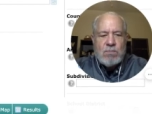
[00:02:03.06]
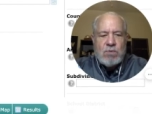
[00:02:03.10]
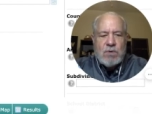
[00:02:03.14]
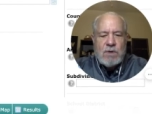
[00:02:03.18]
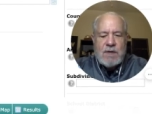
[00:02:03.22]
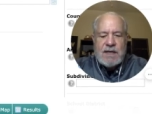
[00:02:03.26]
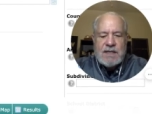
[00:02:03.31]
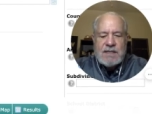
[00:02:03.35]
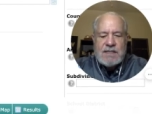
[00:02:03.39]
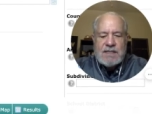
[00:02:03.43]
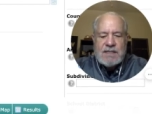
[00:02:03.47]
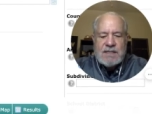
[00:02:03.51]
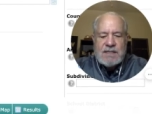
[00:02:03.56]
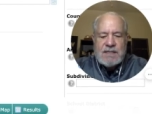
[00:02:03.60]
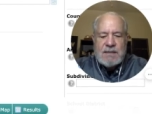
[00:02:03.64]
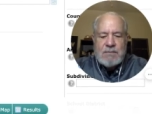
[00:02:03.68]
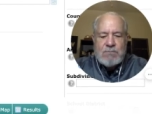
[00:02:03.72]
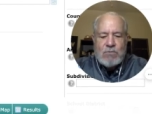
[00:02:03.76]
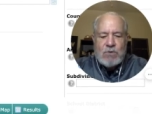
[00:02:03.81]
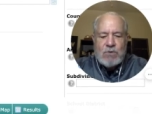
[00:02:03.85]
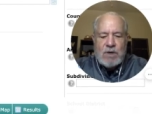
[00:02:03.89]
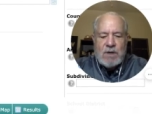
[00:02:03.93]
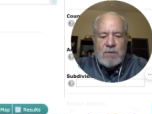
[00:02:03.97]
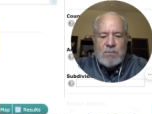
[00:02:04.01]
priced
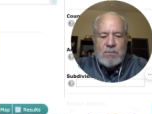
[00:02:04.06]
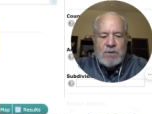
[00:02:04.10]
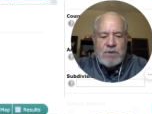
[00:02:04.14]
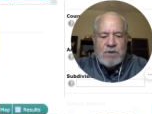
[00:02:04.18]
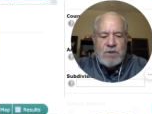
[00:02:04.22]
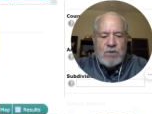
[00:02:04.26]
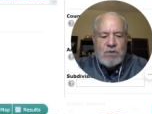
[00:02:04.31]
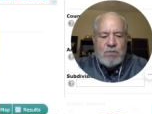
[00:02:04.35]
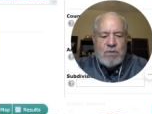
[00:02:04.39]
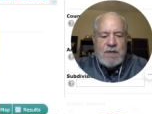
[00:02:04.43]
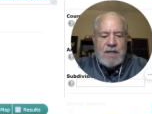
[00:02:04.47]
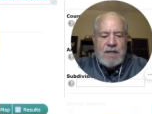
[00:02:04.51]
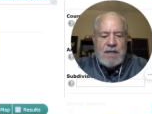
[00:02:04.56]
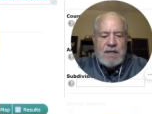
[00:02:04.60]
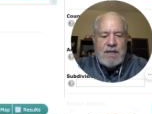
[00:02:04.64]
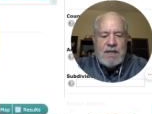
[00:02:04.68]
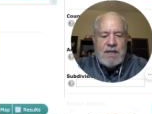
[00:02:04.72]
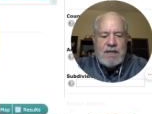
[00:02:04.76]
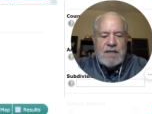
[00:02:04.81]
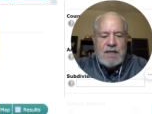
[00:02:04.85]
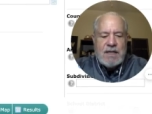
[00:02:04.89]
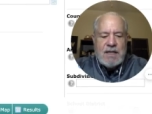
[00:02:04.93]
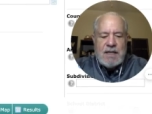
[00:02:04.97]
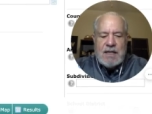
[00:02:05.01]
somewhere
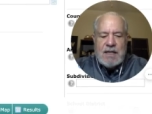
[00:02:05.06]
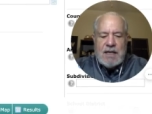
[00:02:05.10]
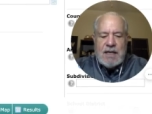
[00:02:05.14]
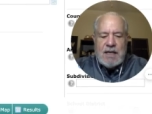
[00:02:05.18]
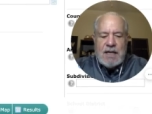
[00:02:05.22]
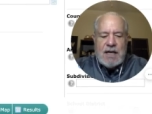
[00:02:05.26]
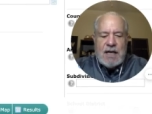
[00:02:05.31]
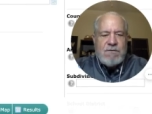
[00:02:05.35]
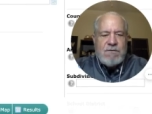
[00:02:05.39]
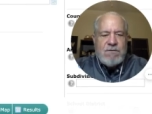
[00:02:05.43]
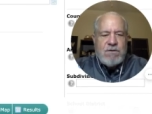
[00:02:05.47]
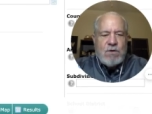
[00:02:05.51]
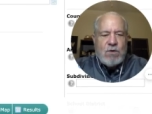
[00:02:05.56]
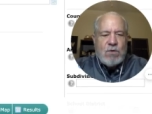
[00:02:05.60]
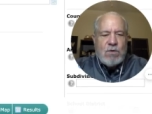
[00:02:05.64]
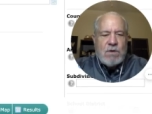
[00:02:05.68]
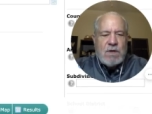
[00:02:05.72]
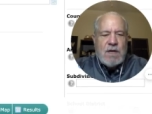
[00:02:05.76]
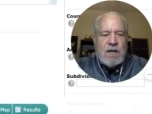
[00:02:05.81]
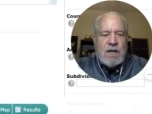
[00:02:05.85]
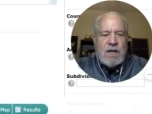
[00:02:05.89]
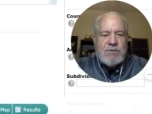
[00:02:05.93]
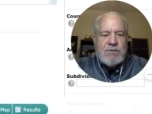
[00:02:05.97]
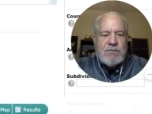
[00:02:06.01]
between
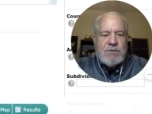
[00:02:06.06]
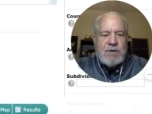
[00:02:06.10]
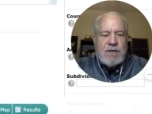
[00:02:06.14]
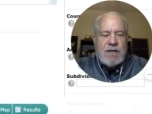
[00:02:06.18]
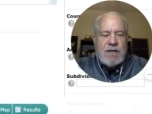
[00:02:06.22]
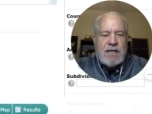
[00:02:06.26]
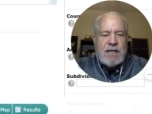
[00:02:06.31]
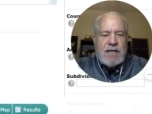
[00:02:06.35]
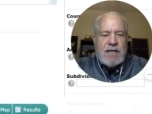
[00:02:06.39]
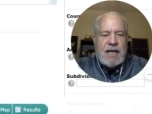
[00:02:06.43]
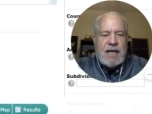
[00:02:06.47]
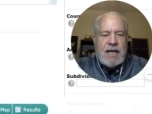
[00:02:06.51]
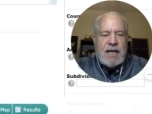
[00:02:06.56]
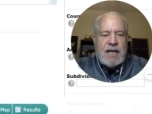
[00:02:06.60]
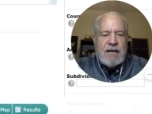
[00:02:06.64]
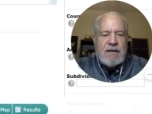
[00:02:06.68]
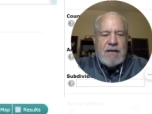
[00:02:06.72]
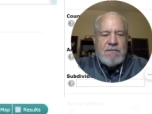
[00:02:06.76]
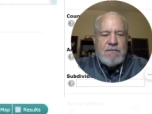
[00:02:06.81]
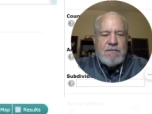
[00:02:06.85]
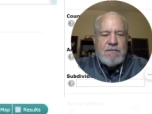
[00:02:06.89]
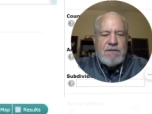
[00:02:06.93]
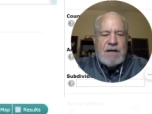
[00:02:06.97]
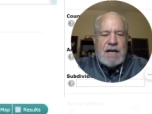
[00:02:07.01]
400
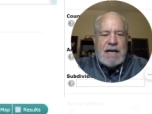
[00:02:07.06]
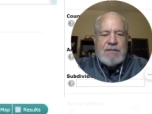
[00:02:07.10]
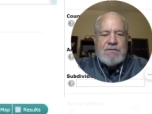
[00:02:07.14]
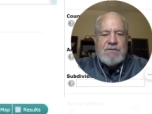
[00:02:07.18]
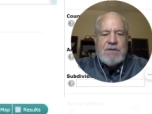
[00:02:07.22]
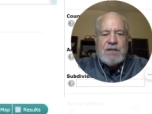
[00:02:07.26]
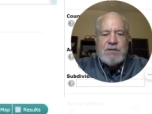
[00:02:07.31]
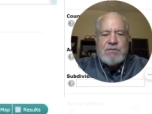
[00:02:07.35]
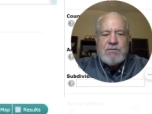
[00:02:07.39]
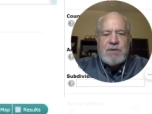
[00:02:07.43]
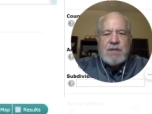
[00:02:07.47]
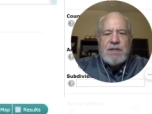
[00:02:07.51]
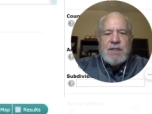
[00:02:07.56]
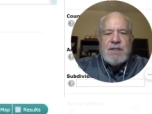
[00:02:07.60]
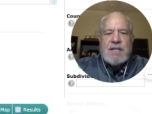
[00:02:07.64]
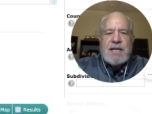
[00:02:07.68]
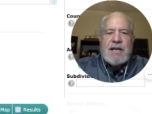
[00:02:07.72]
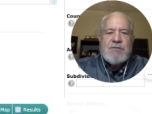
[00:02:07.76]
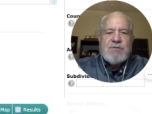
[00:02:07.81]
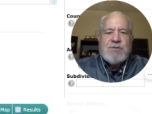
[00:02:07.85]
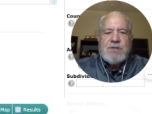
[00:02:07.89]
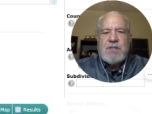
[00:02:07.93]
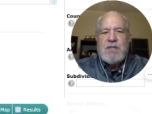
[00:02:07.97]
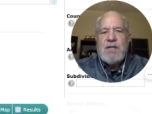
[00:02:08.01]
and
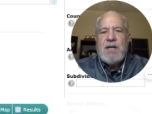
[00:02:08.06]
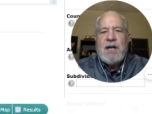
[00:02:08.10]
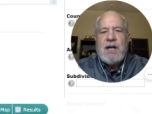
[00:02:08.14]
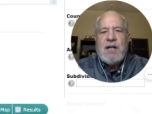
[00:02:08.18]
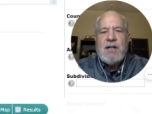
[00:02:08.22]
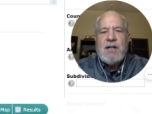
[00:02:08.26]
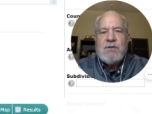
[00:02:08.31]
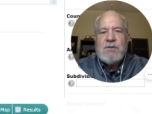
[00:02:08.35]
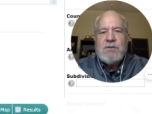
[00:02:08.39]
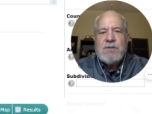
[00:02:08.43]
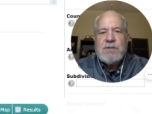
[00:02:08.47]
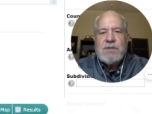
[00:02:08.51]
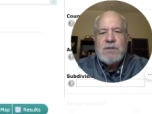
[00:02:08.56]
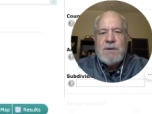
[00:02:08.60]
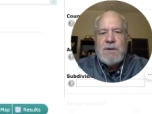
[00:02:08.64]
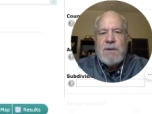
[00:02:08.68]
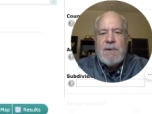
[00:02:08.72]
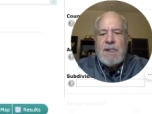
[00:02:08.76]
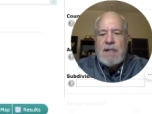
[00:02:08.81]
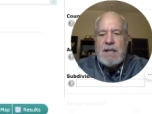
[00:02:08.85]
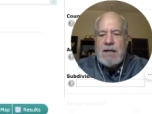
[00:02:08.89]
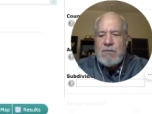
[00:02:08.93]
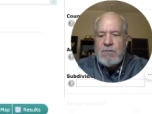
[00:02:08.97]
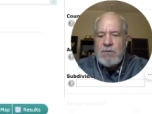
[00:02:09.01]
500,000 dollars.
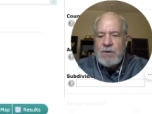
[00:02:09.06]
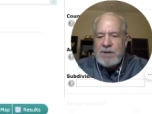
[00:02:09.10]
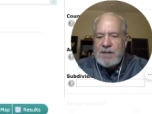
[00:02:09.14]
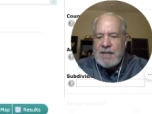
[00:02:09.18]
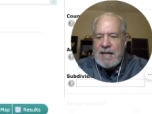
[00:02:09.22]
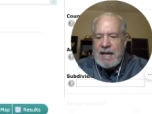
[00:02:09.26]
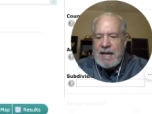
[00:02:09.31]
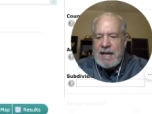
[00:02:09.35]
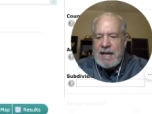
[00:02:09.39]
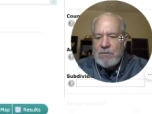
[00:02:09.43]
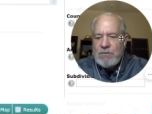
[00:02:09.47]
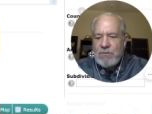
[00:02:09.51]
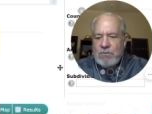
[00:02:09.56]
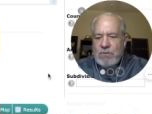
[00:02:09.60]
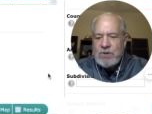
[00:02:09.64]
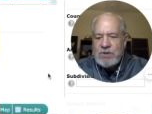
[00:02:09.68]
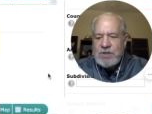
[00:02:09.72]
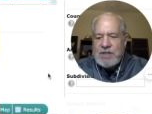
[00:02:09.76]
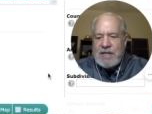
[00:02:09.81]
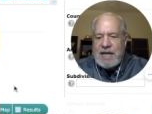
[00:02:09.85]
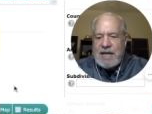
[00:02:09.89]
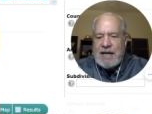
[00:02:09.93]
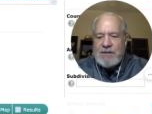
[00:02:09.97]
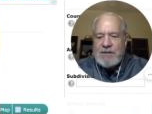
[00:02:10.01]
Well, now we're
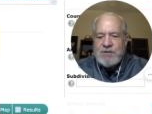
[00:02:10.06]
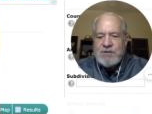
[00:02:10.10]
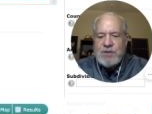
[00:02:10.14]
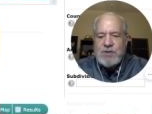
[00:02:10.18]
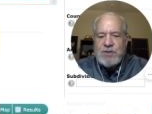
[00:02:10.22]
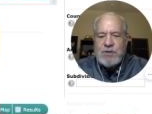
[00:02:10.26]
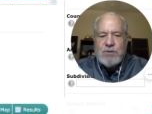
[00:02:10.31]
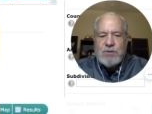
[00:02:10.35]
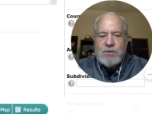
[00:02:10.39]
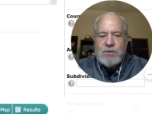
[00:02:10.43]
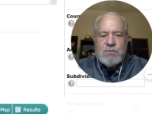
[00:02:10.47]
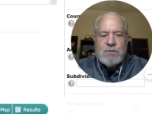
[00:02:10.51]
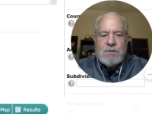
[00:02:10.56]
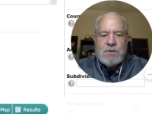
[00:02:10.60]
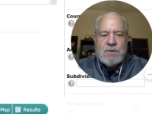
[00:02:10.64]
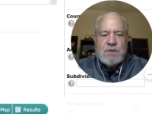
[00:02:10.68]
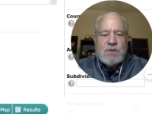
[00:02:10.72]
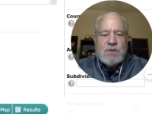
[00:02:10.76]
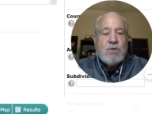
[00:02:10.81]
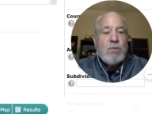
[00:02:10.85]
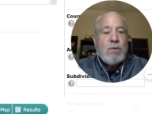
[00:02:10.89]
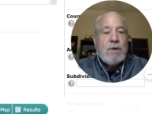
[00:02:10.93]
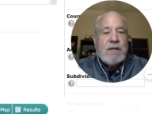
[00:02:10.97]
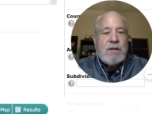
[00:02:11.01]
down to
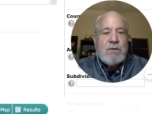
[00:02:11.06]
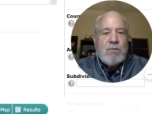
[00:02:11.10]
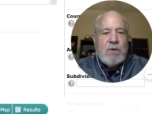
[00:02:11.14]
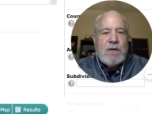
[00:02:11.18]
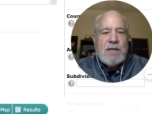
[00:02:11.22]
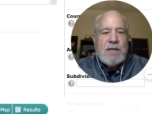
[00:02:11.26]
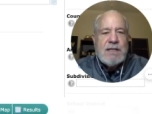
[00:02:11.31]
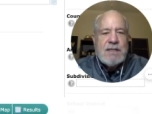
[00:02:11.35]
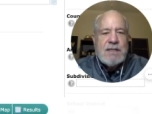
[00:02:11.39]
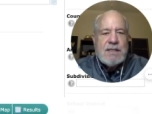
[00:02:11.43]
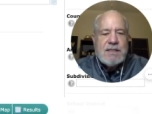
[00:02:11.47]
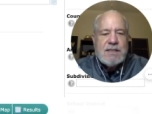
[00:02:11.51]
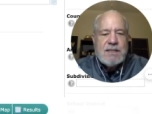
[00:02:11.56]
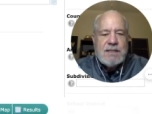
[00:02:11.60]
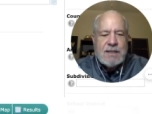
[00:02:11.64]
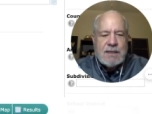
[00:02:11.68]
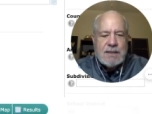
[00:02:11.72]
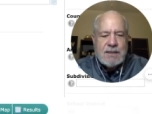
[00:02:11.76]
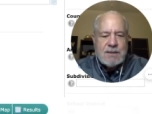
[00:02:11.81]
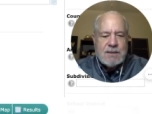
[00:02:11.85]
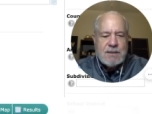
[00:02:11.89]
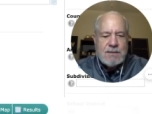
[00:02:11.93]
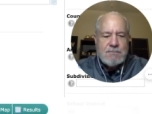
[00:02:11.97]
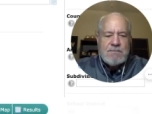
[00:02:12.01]
21
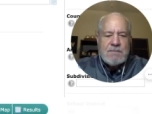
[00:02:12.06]
listings.